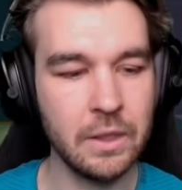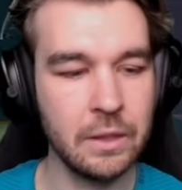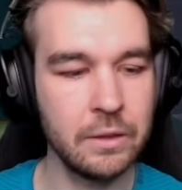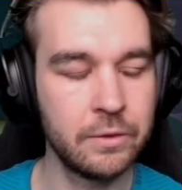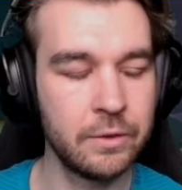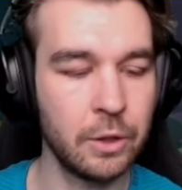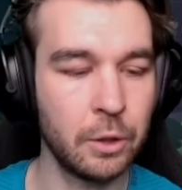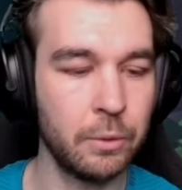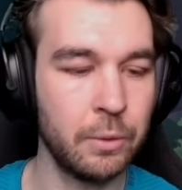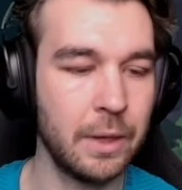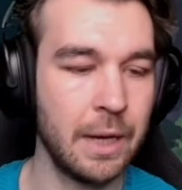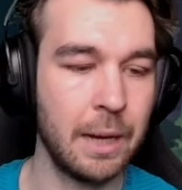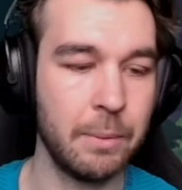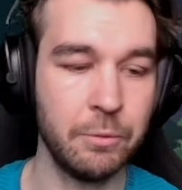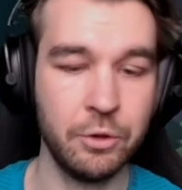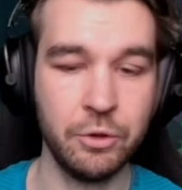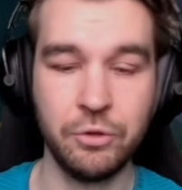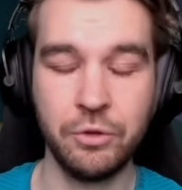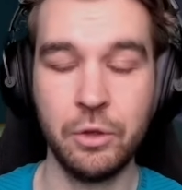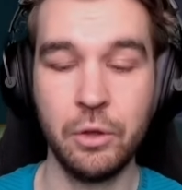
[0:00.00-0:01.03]
So I'm
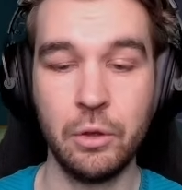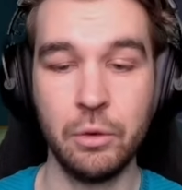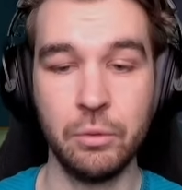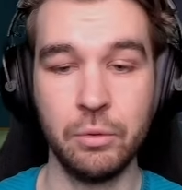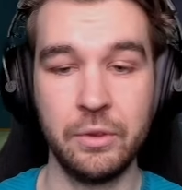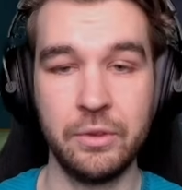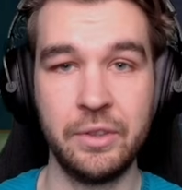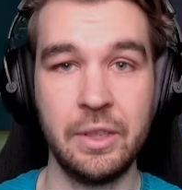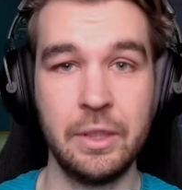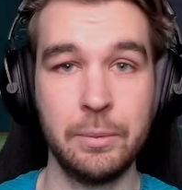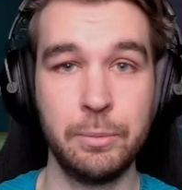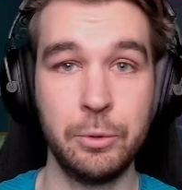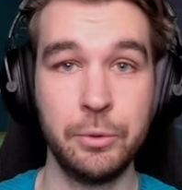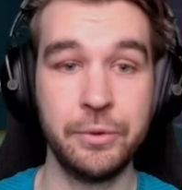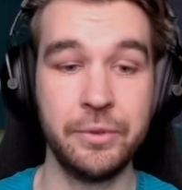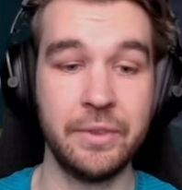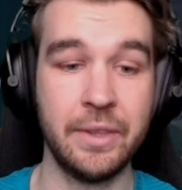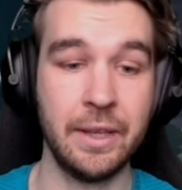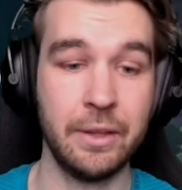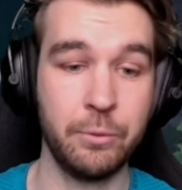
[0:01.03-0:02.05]
just going to go Lucidity
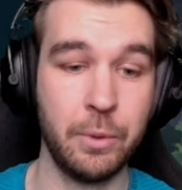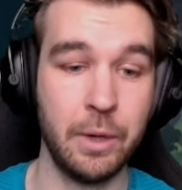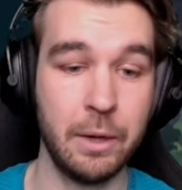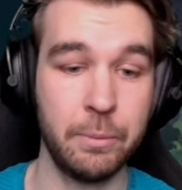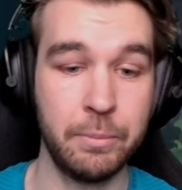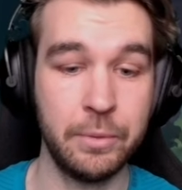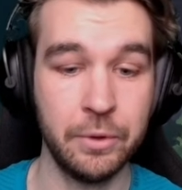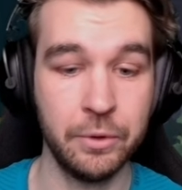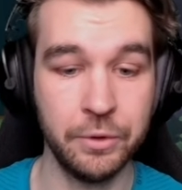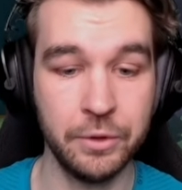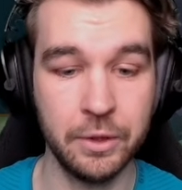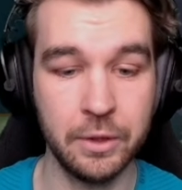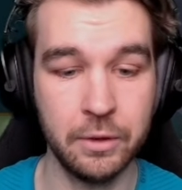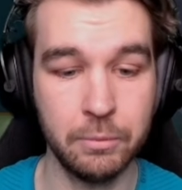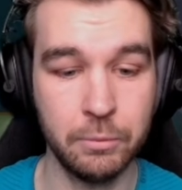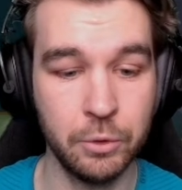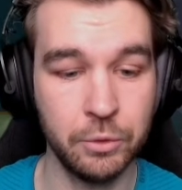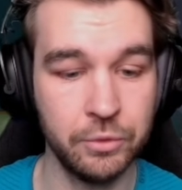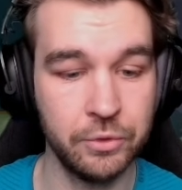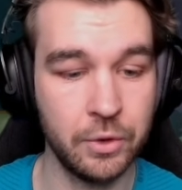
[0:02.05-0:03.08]
Boots. That's what I built the
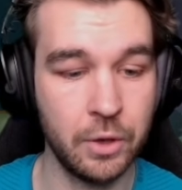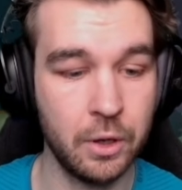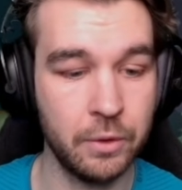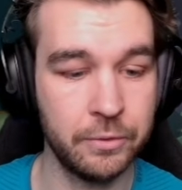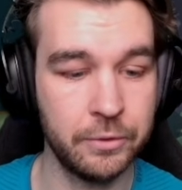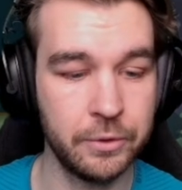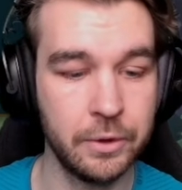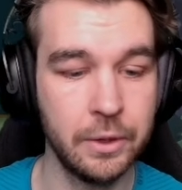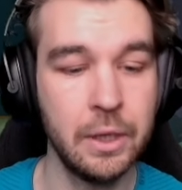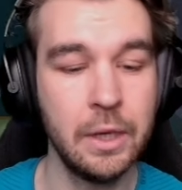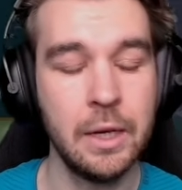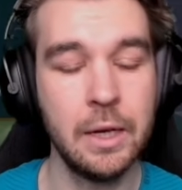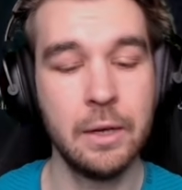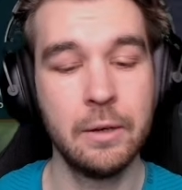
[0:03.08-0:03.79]
most often.